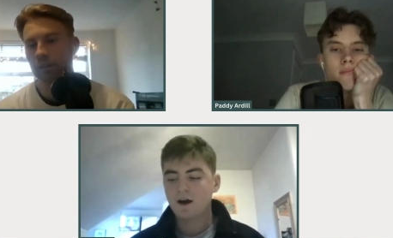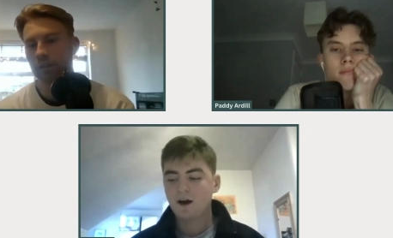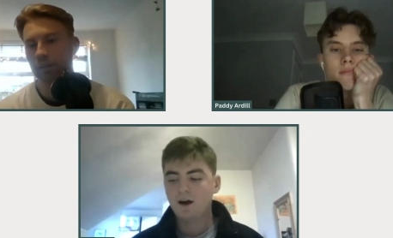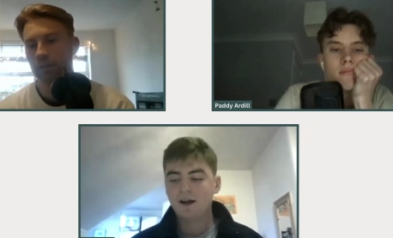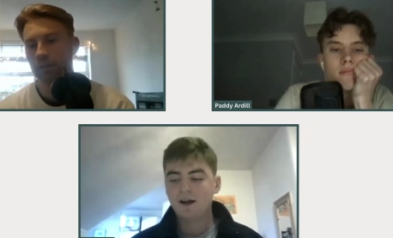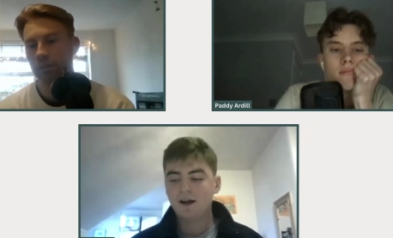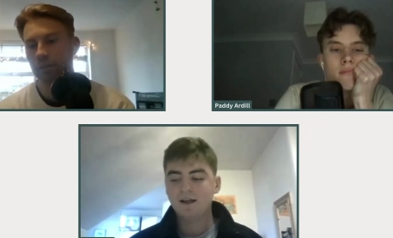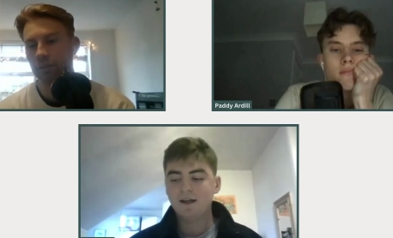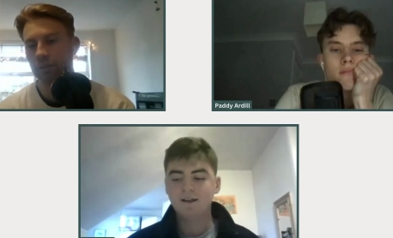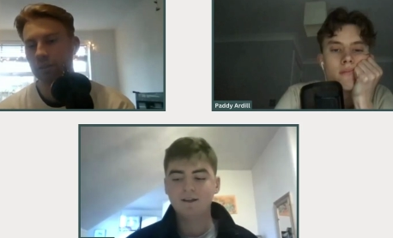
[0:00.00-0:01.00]

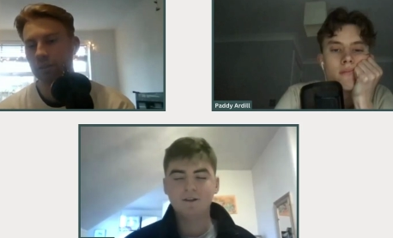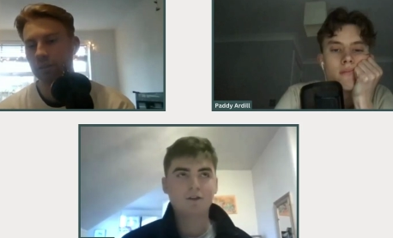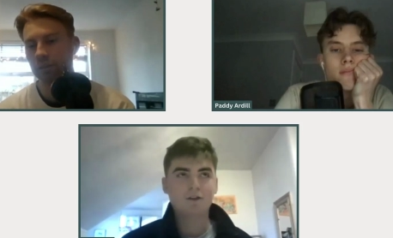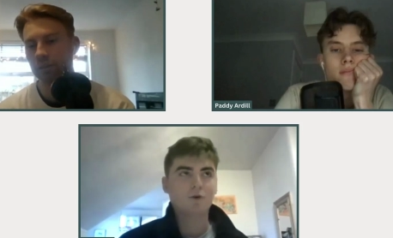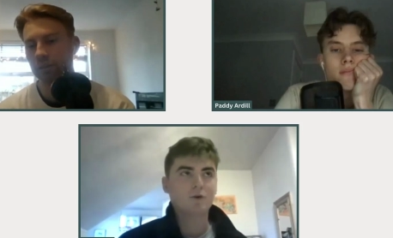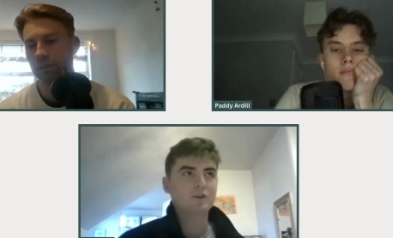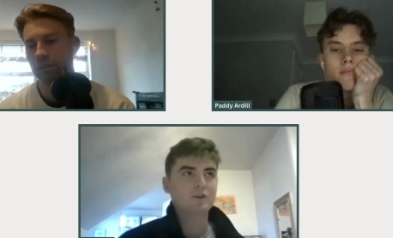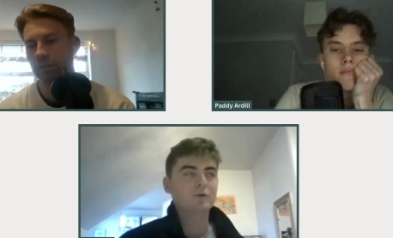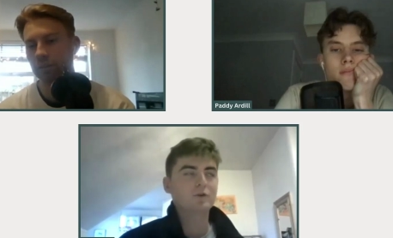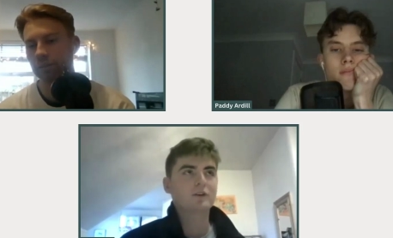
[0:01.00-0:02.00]
Speaker 1: i thought there
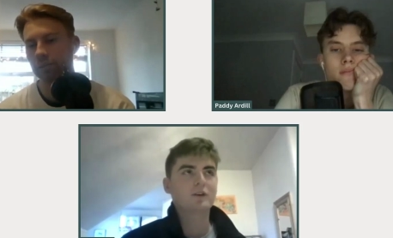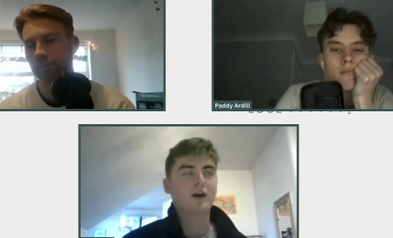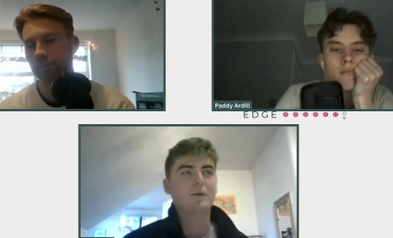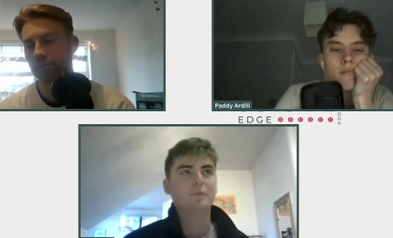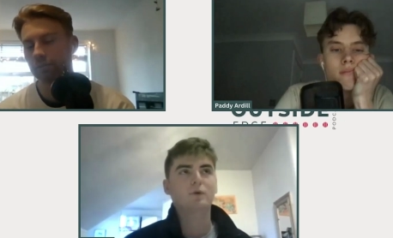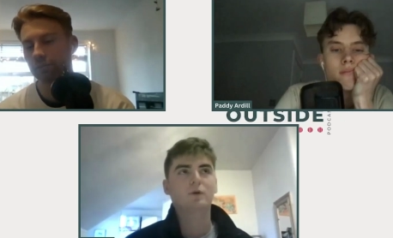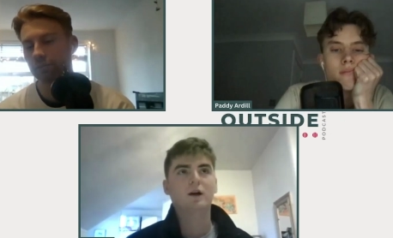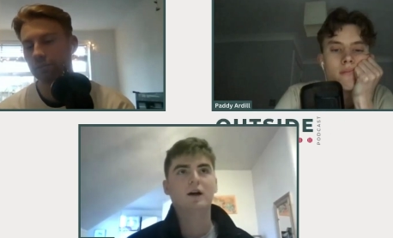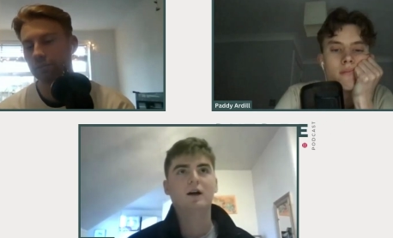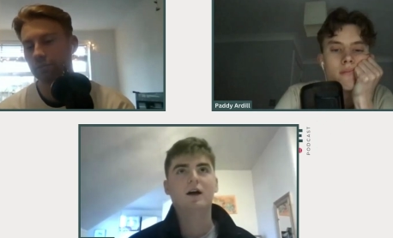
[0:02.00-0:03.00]
was a couple
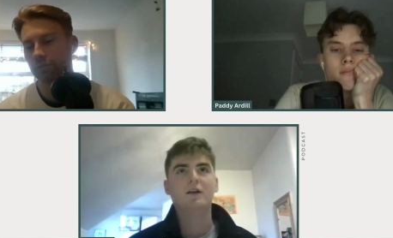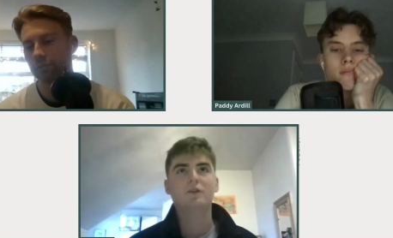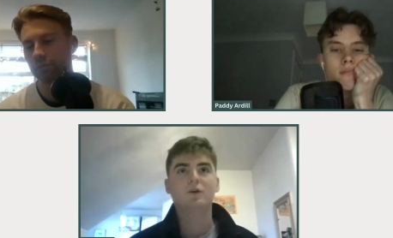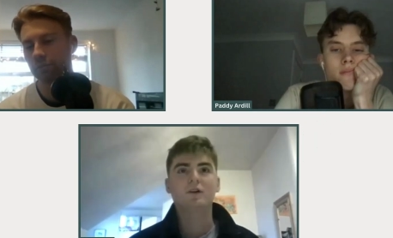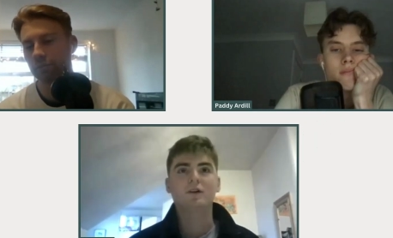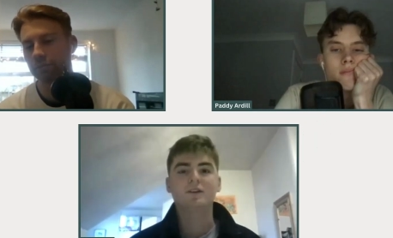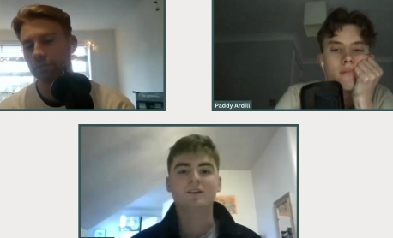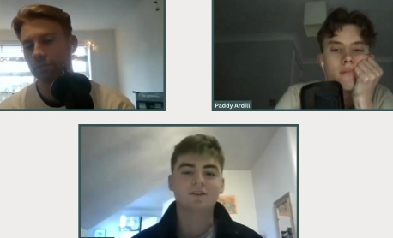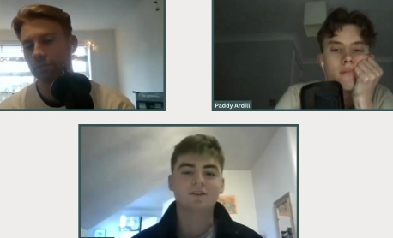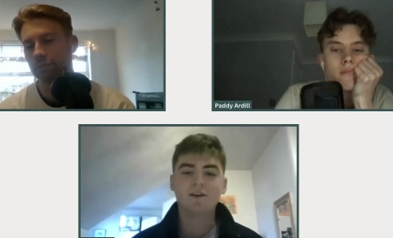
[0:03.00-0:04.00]
i thought
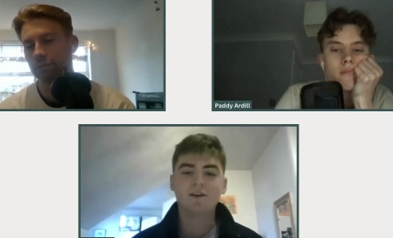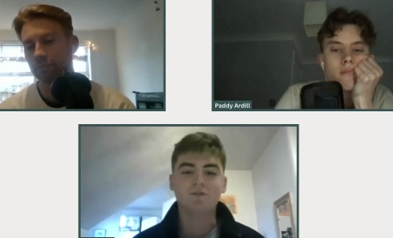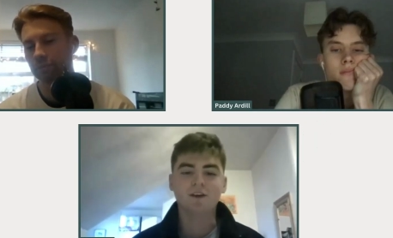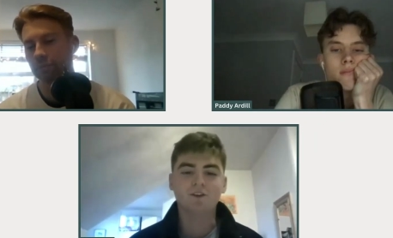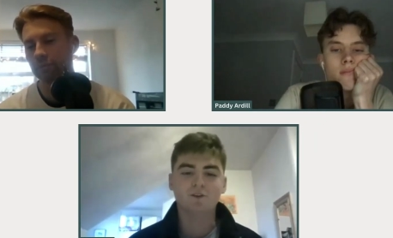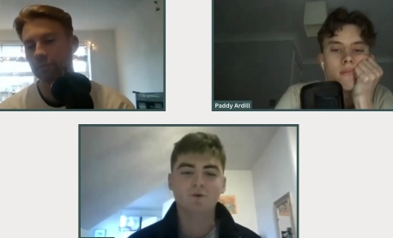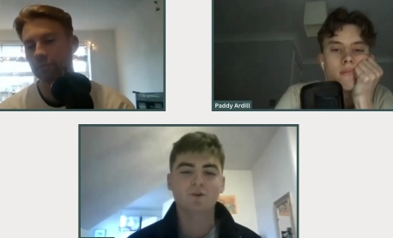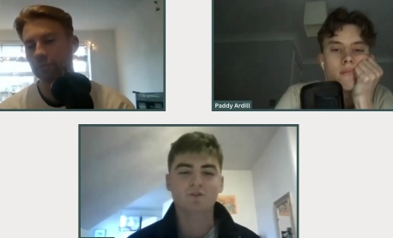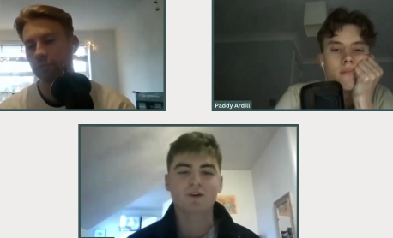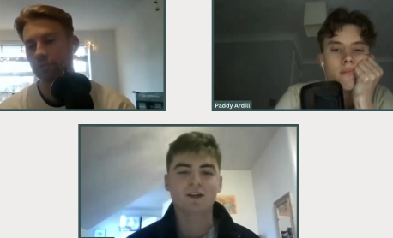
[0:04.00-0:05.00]
david wiese is
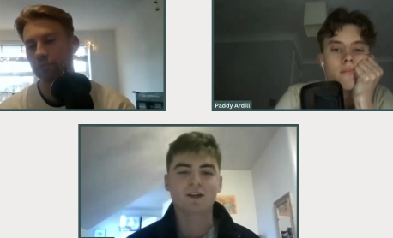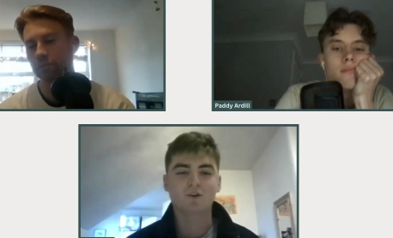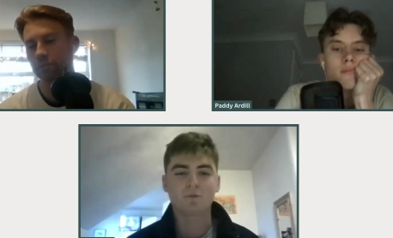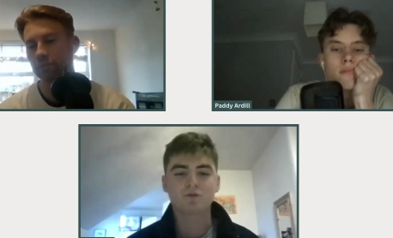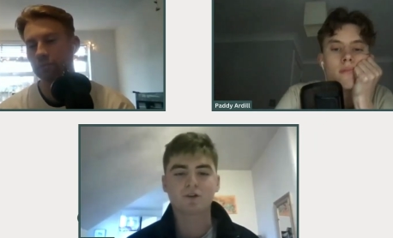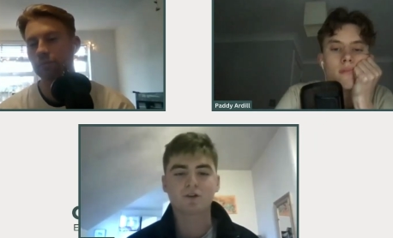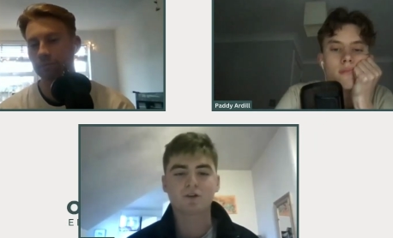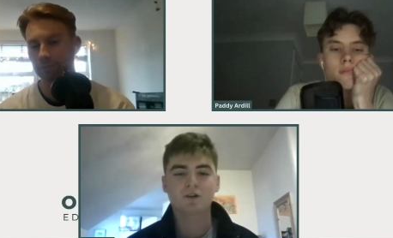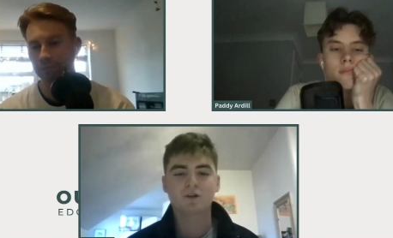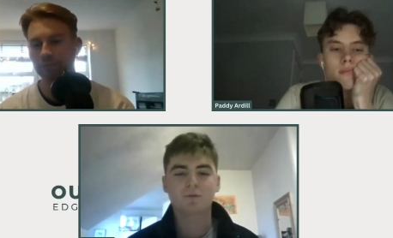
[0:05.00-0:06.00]
always a really good
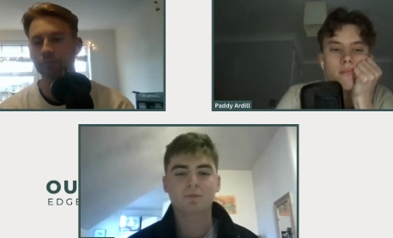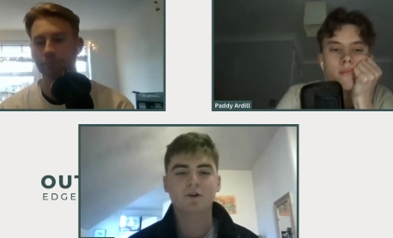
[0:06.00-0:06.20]
option mm.